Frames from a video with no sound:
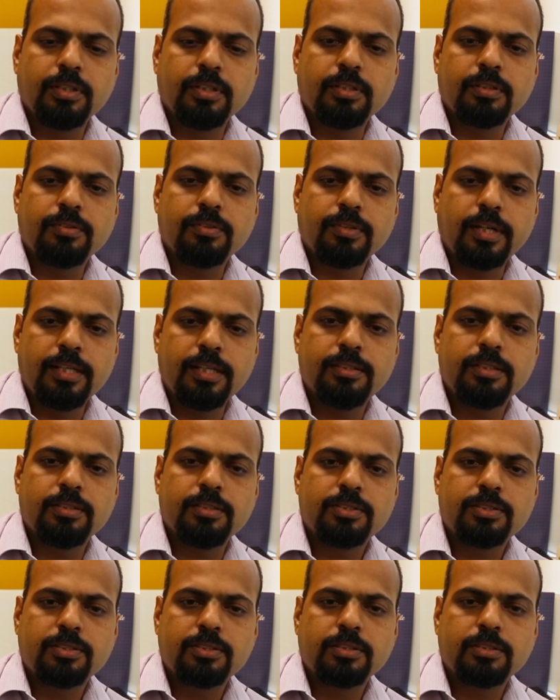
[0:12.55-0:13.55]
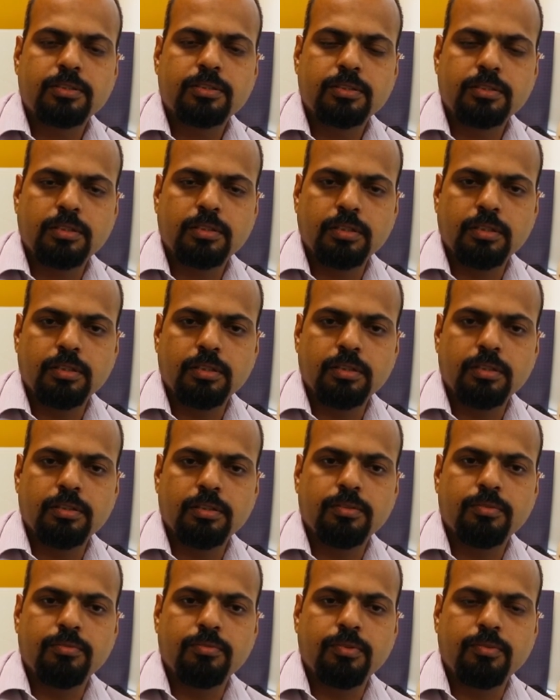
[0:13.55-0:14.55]
crisis
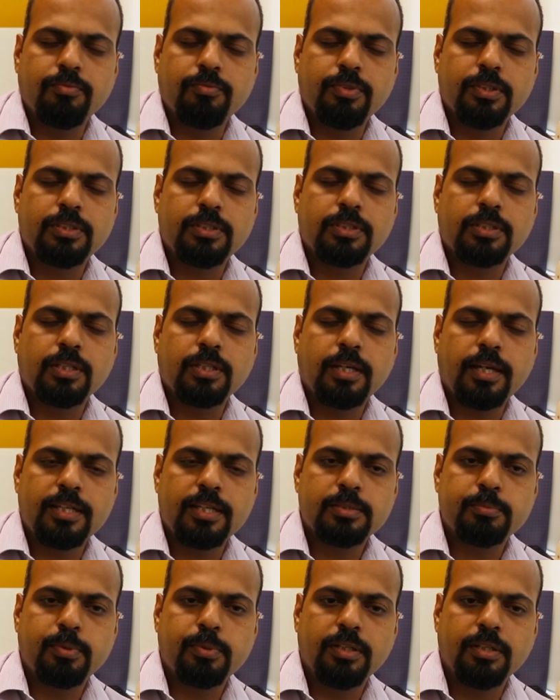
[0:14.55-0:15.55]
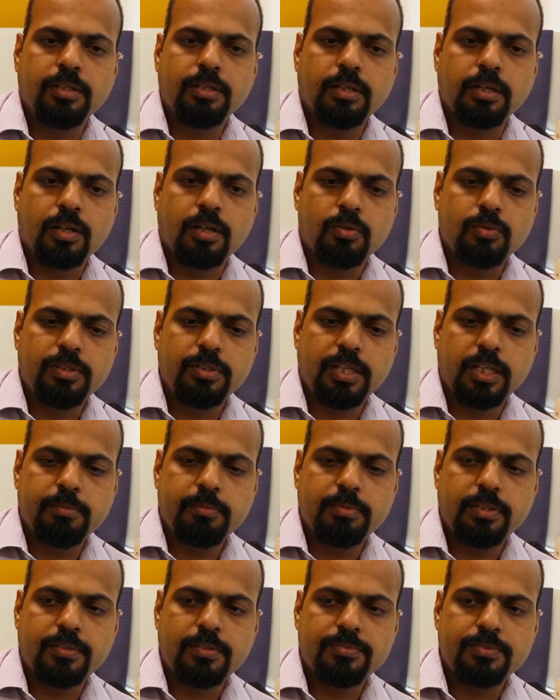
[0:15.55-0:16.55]
which has been around the
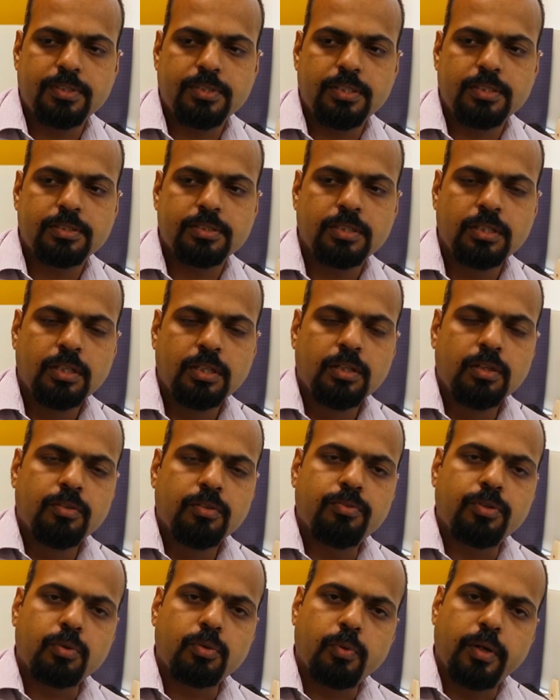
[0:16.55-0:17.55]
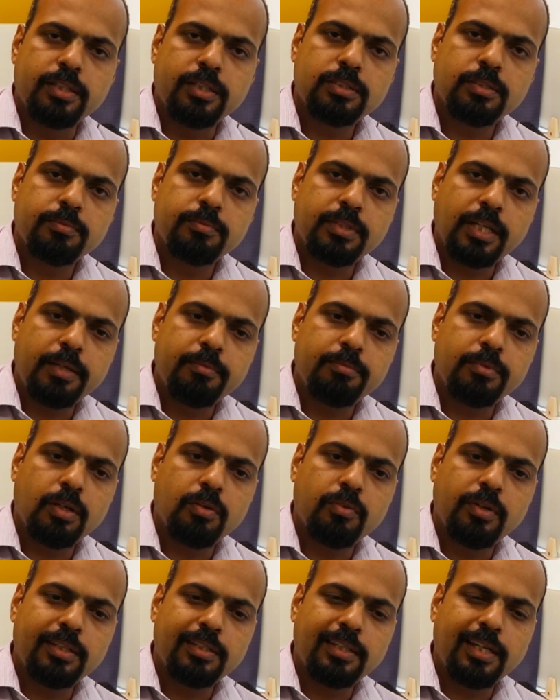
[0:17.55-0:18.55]
NBFCs for quite some time
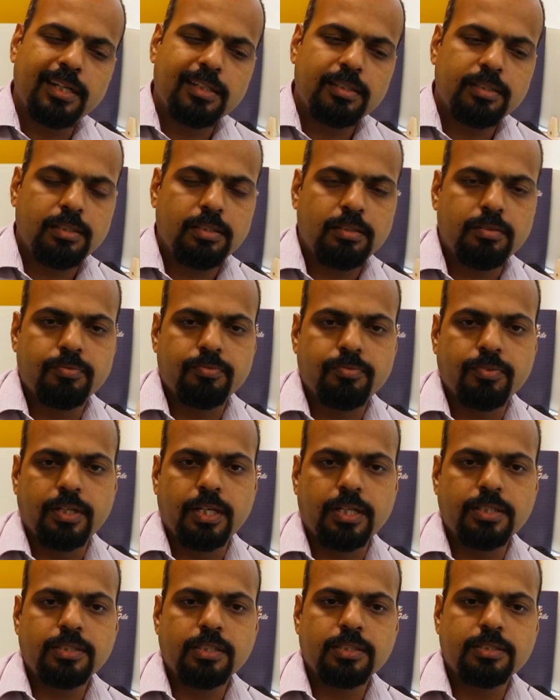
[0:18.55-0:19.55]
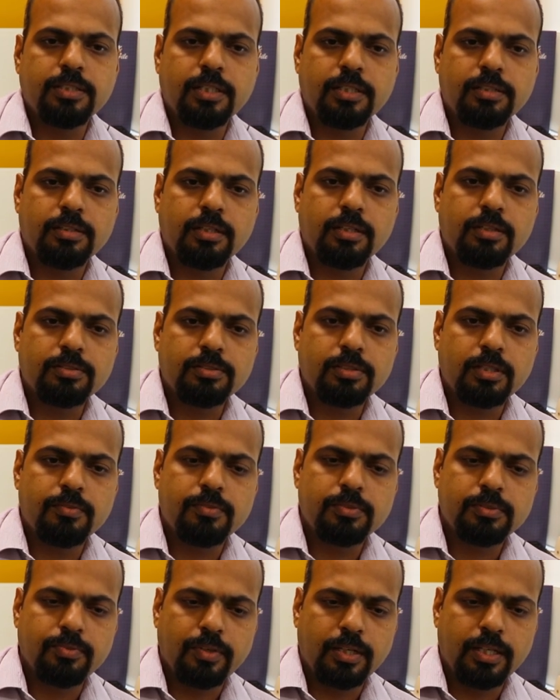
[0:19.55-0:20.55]
now, and that the financial services
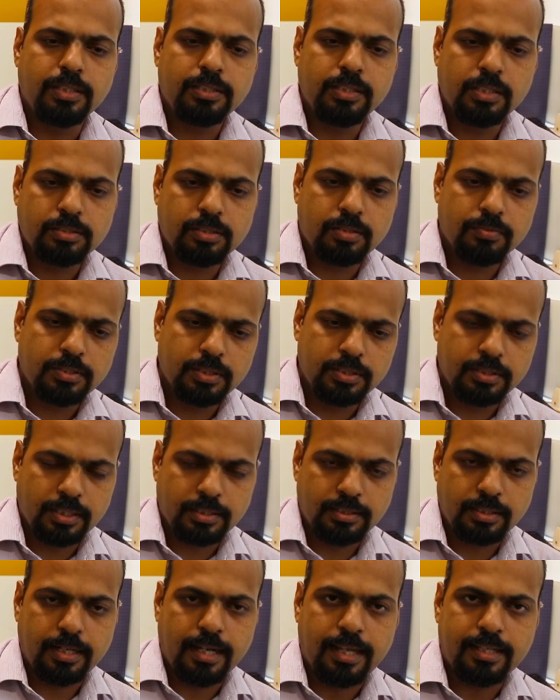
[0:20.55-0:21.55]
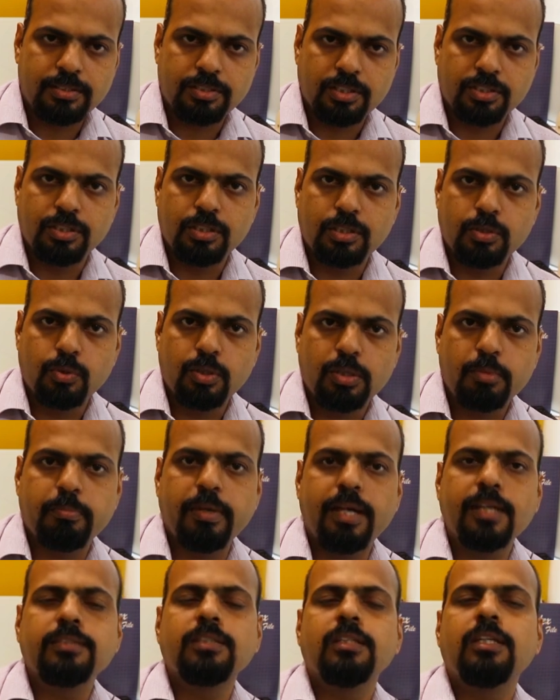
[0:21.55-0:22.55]
sector as such, including
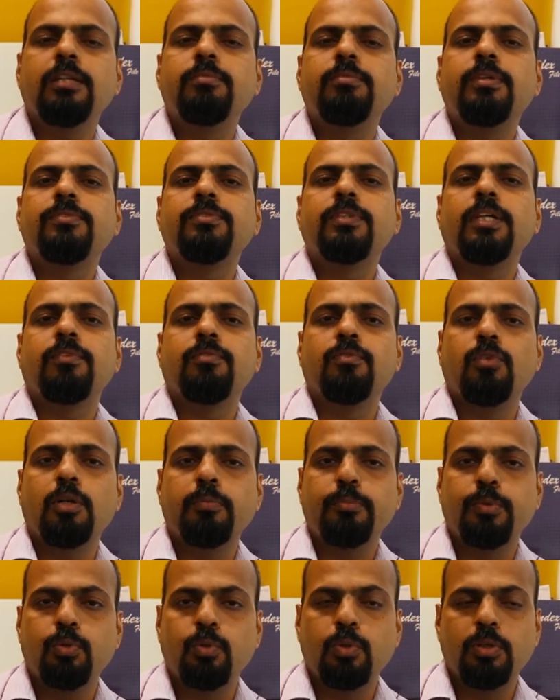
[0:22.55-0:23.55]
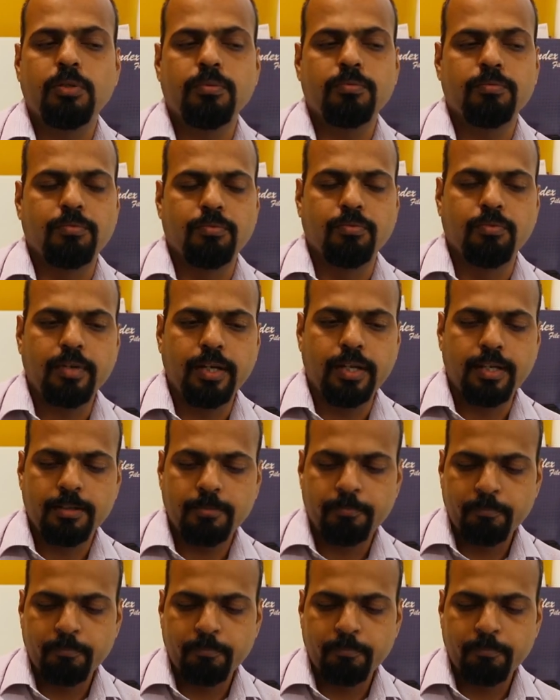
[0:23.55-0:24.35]
banks and NBFC, have not been doing well,